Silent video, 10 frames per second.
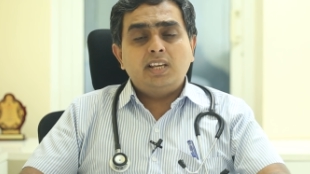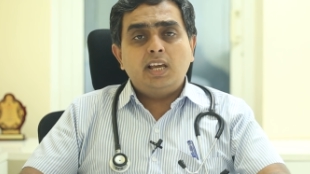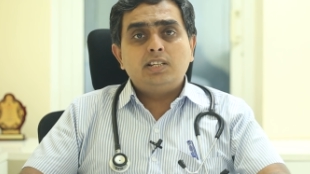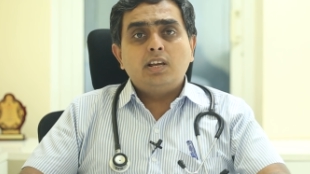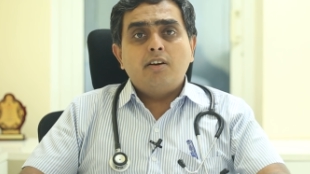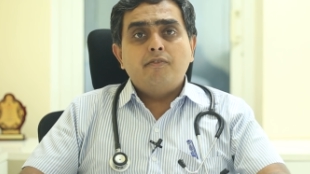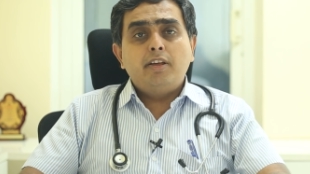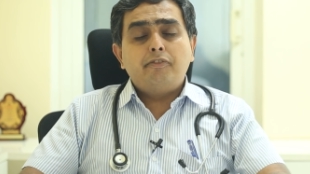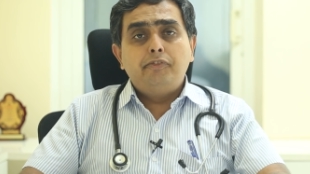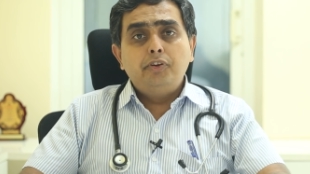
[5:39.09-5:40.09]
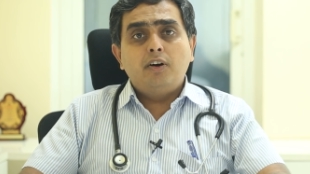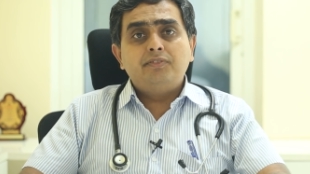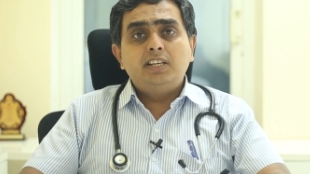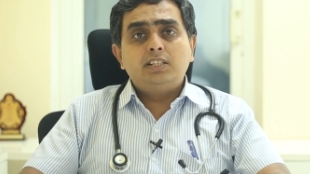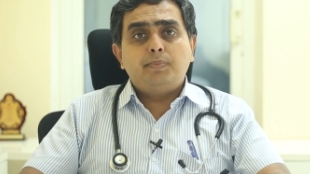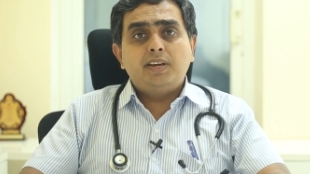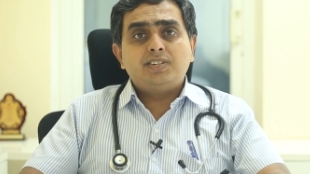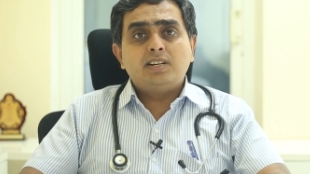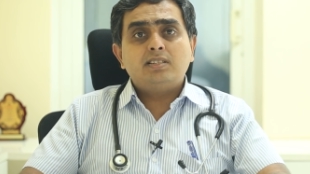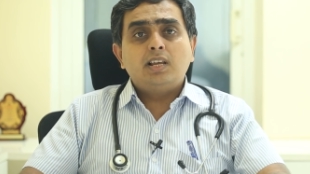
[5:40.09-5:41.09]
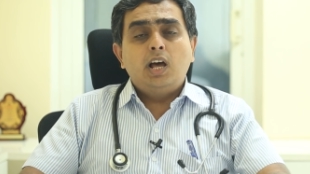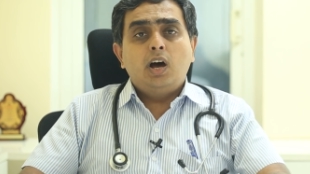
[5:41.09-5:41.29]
stage where few of these patients,